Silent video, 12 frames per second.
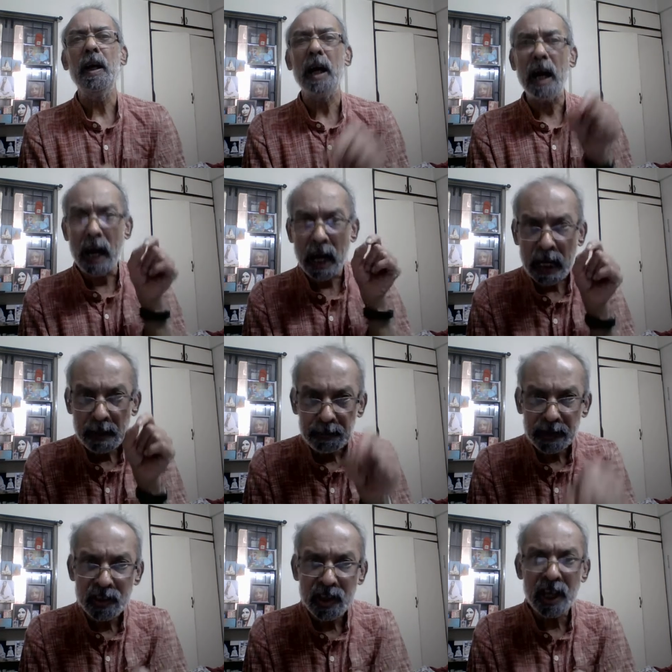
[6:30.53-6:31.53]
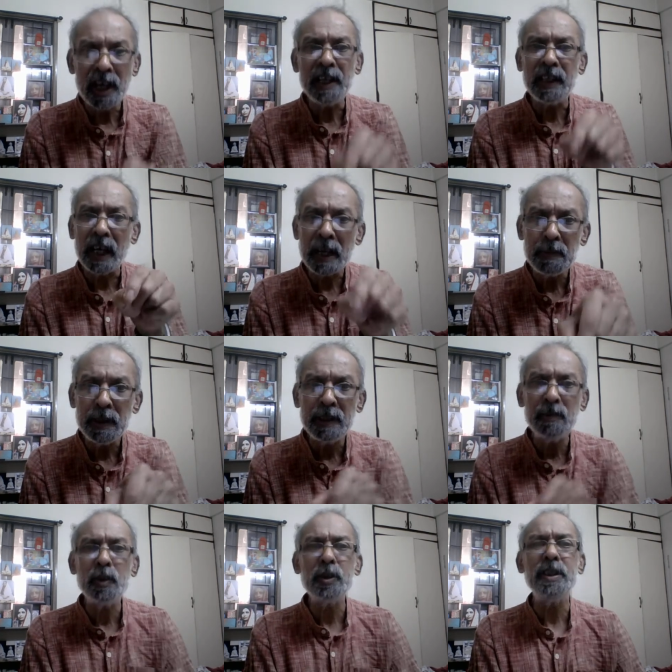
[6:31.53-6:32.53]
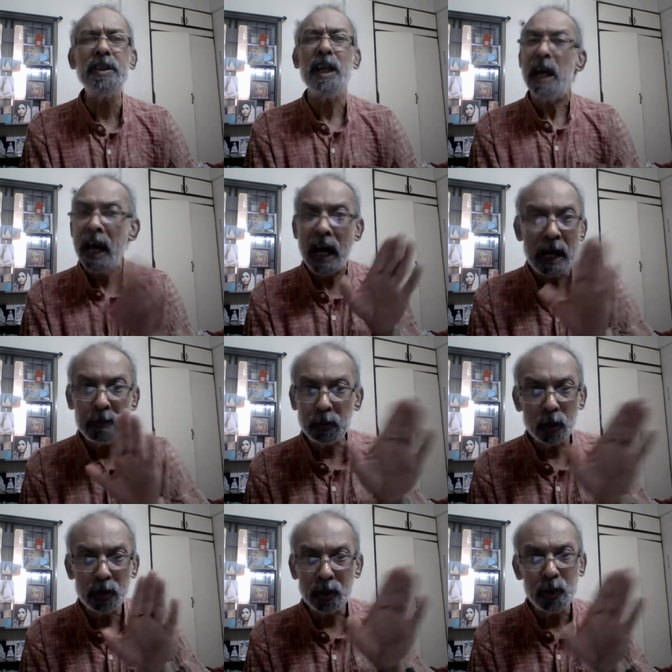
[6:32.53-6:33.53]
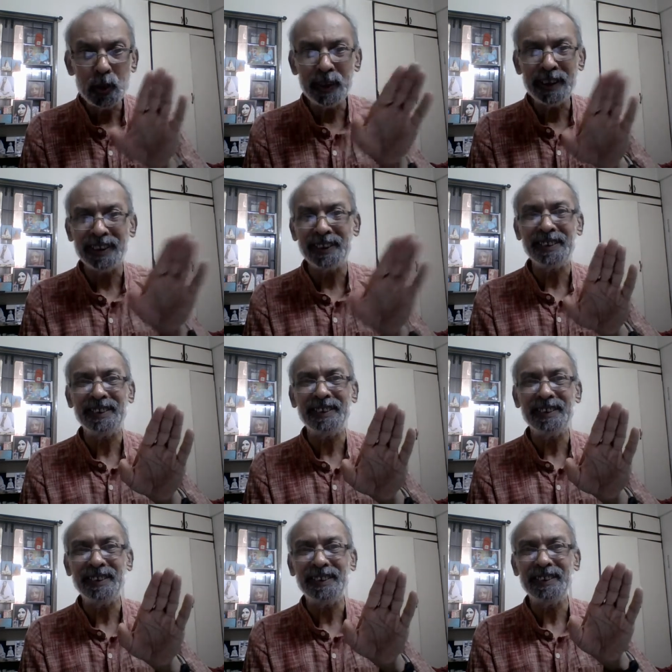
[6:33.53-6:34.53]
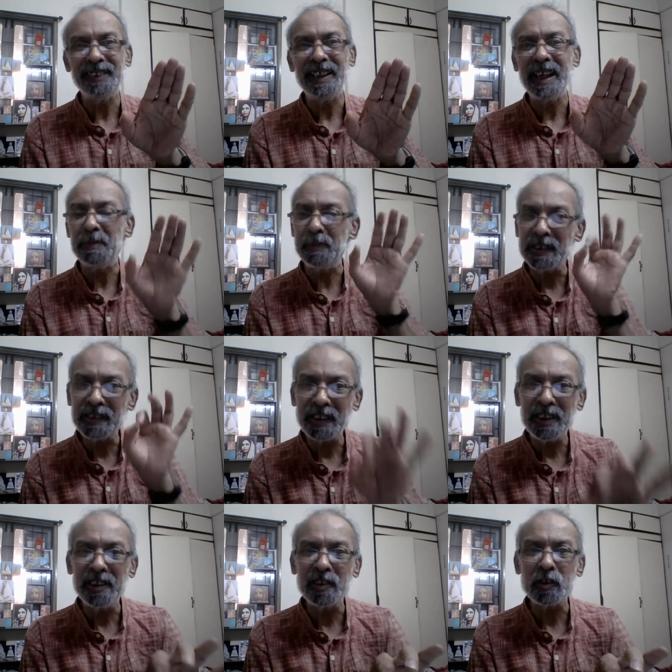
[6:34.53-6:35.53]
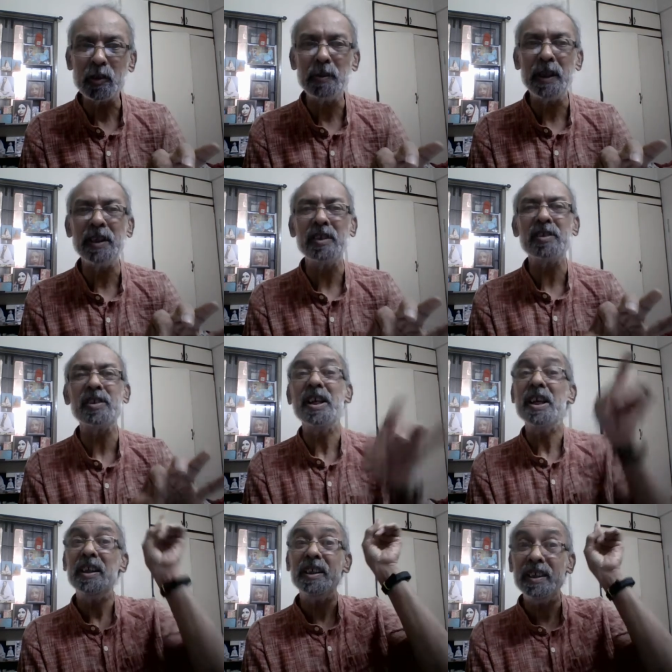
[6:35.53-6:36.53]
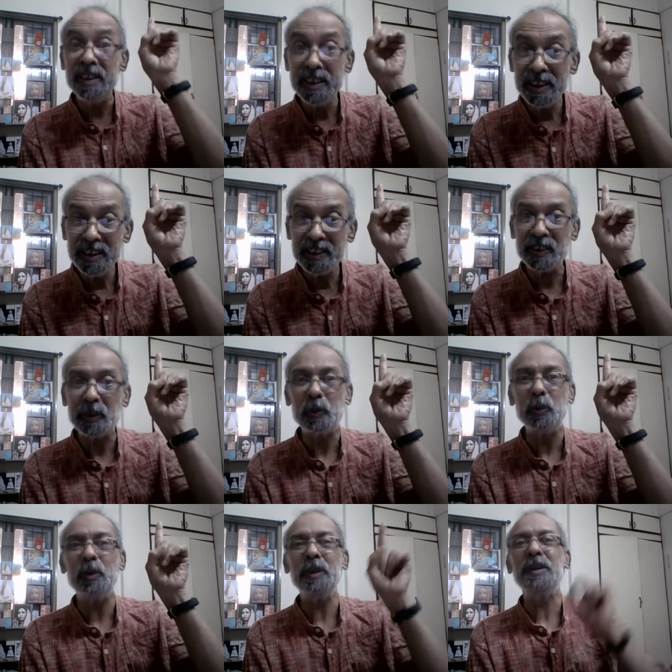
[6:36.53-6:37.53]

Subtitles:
I am the child. I am a devotee. I am not the doer. I am just an instrument. He is the doer.